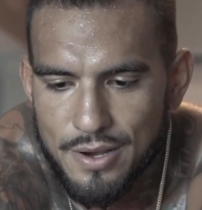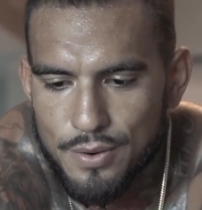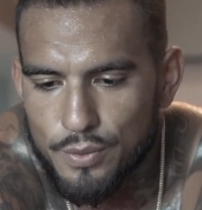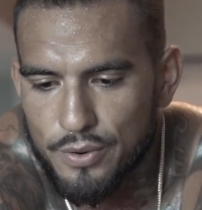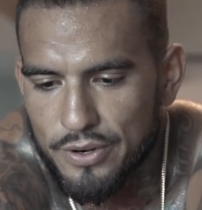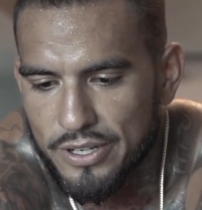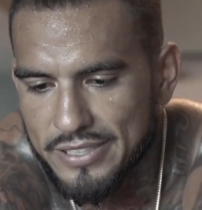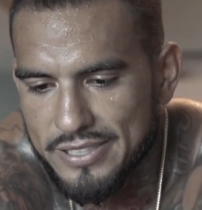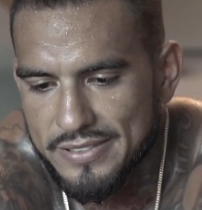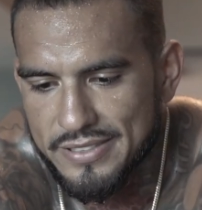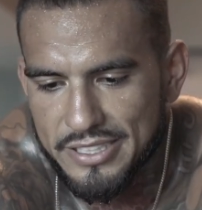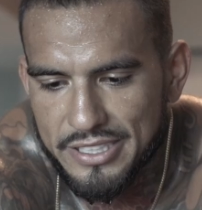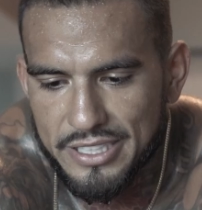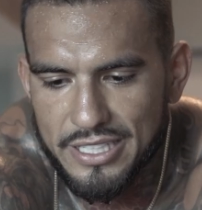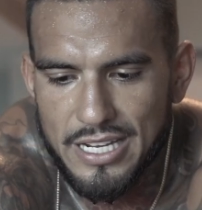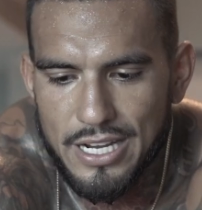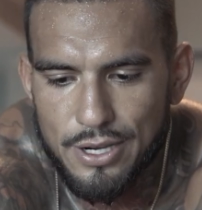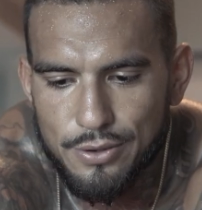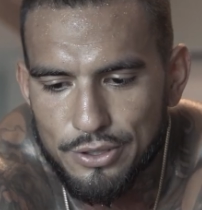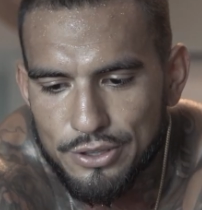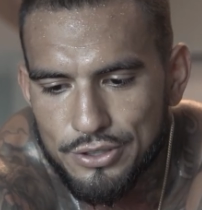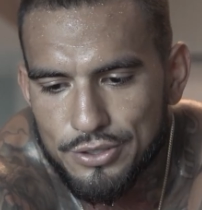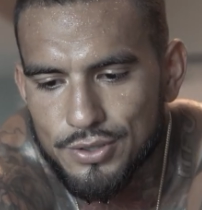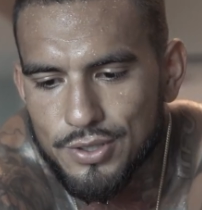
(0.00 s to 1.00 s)
Want to see
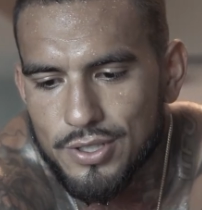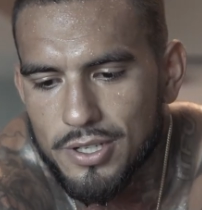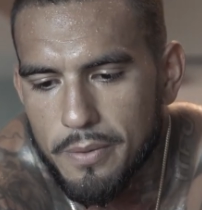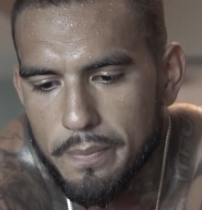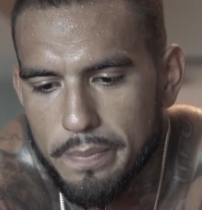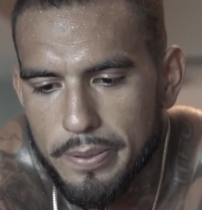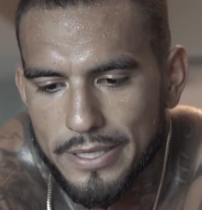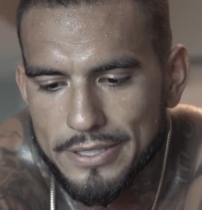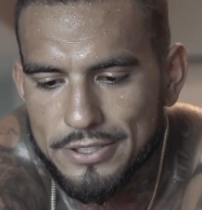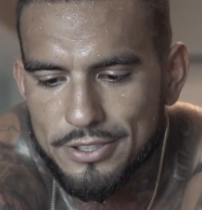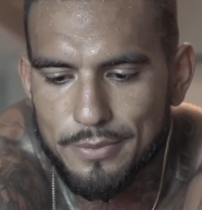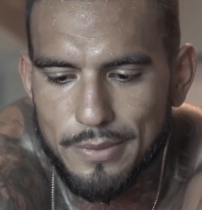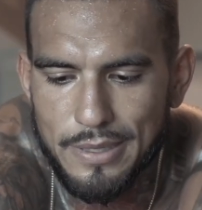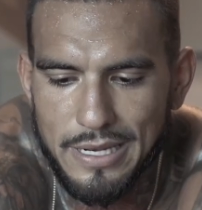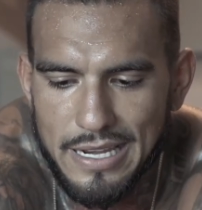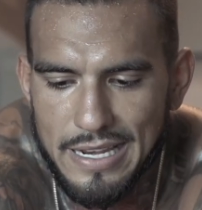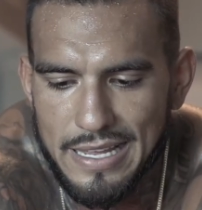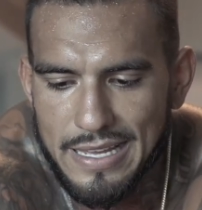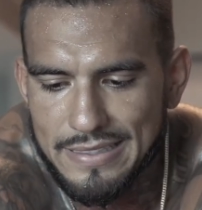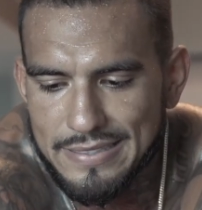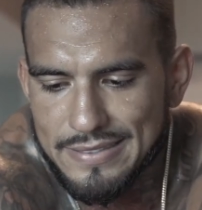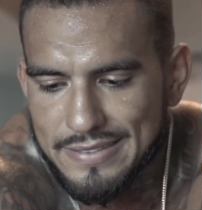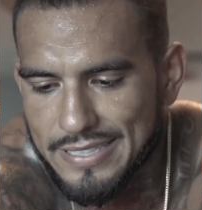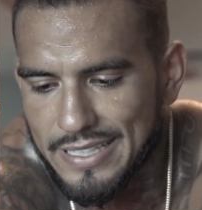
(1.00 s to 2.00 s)
how we do compared to my
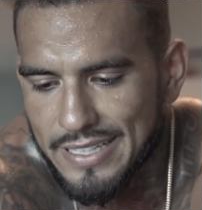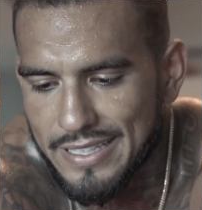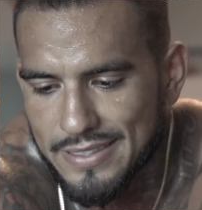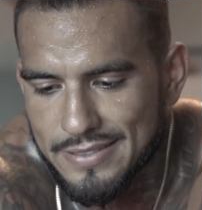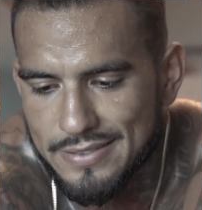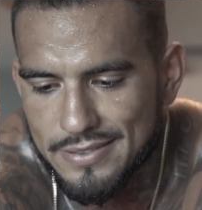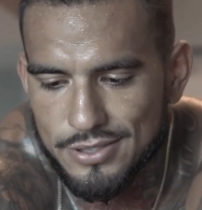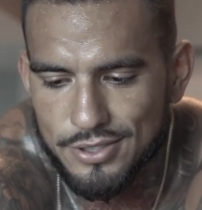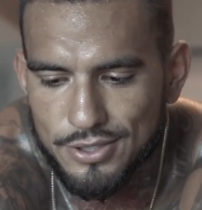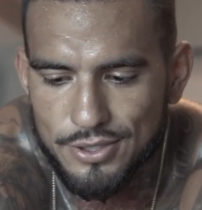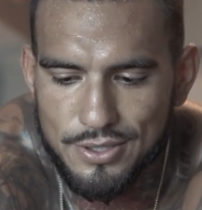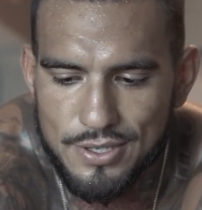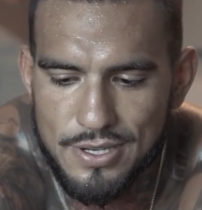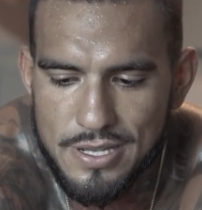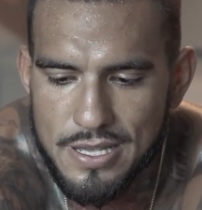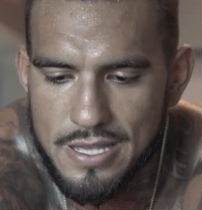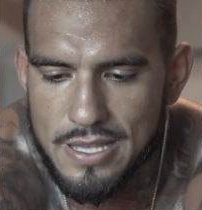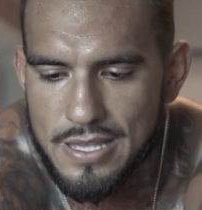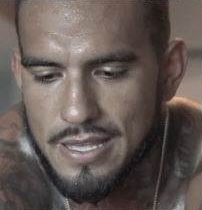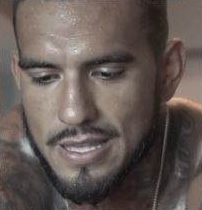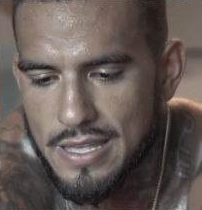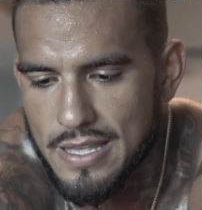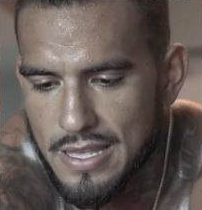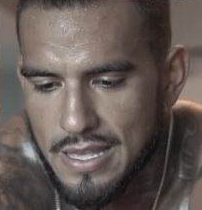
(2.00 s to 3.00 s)
last test. So
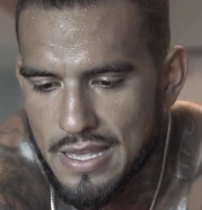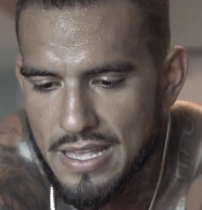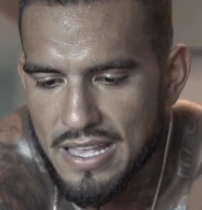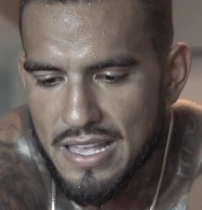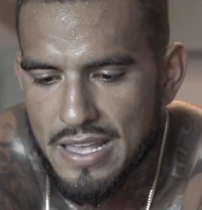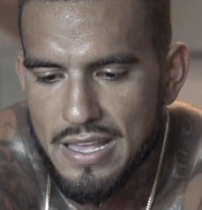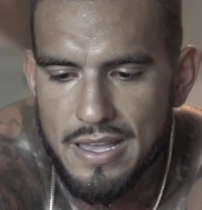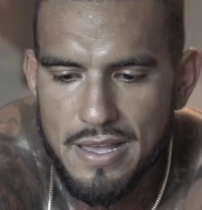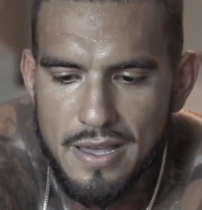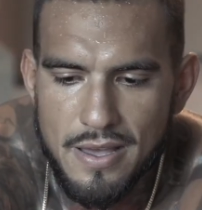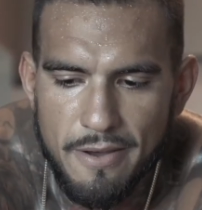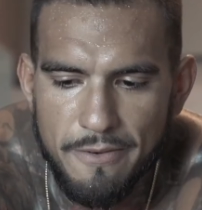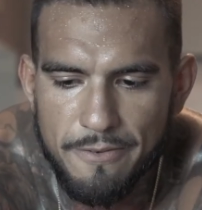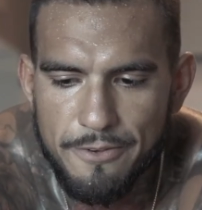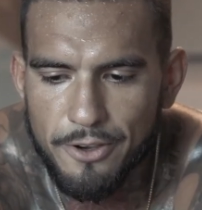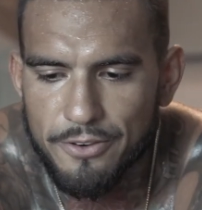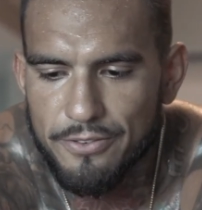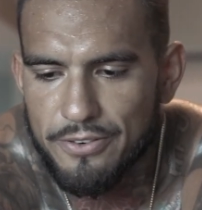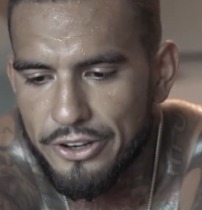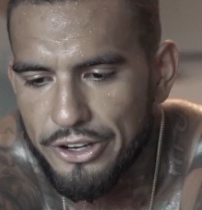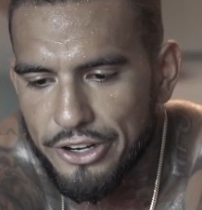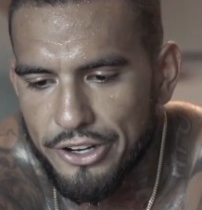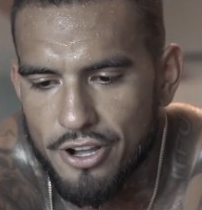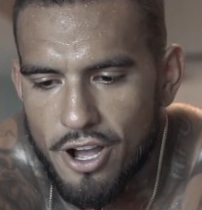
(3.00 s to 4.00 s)

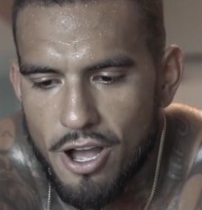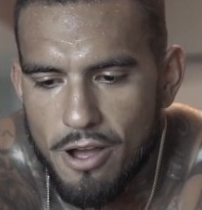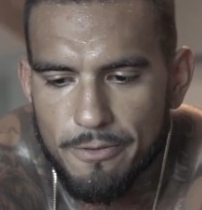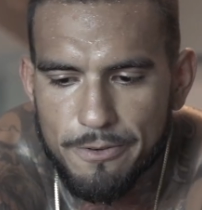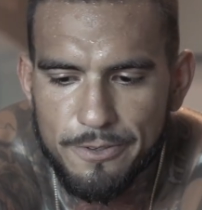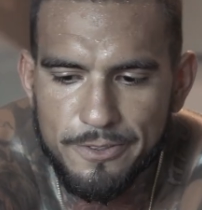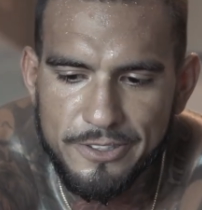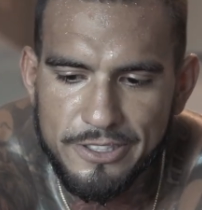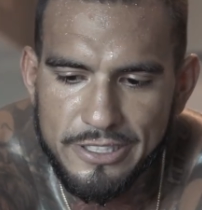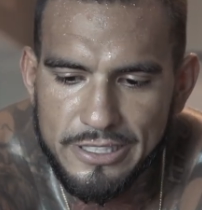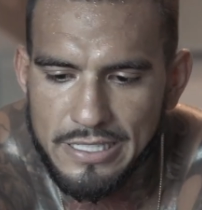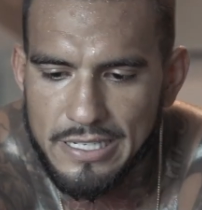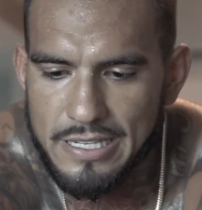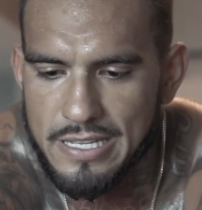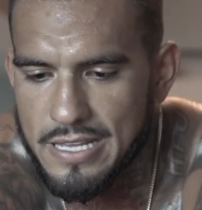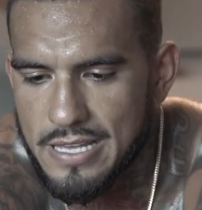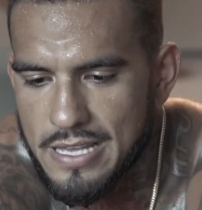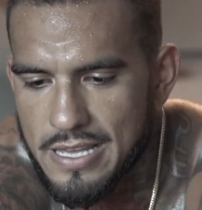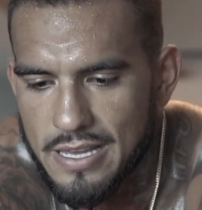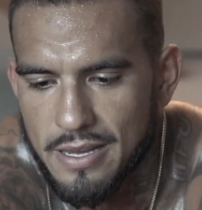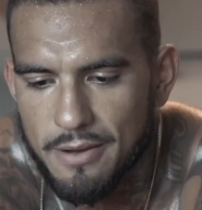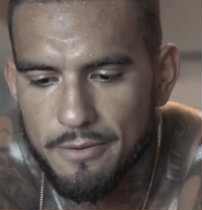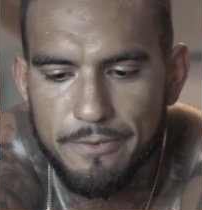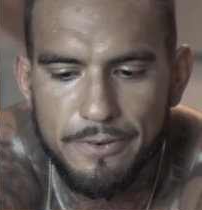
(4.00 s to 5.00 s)
feel very confident.
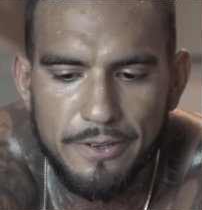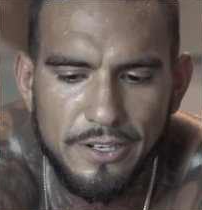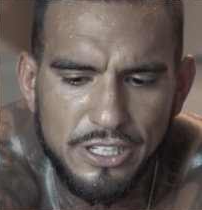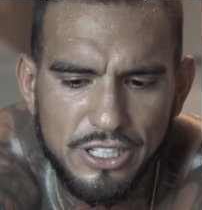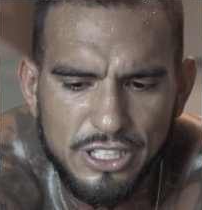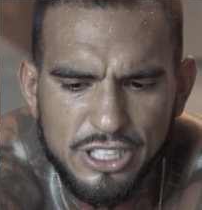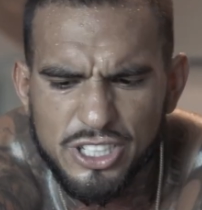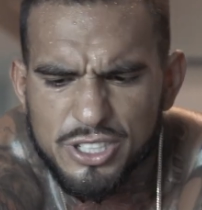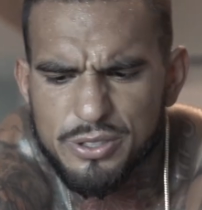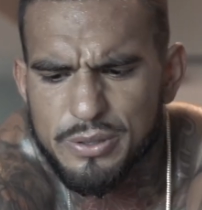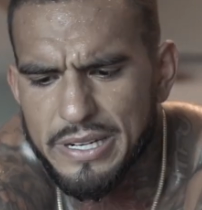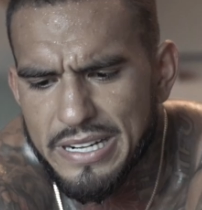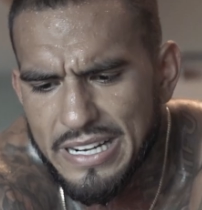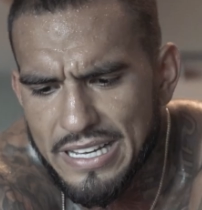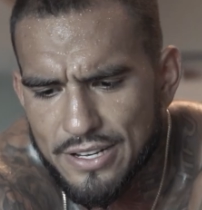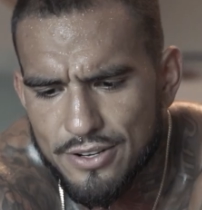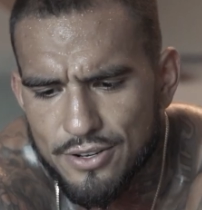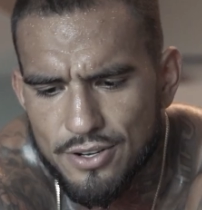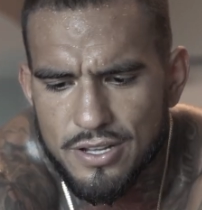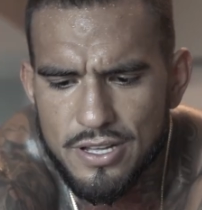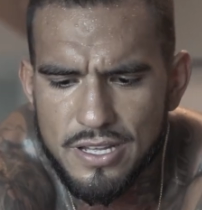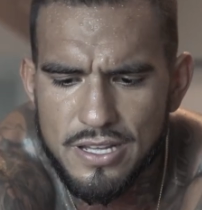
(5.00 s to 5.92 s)
I'm feeling good right now.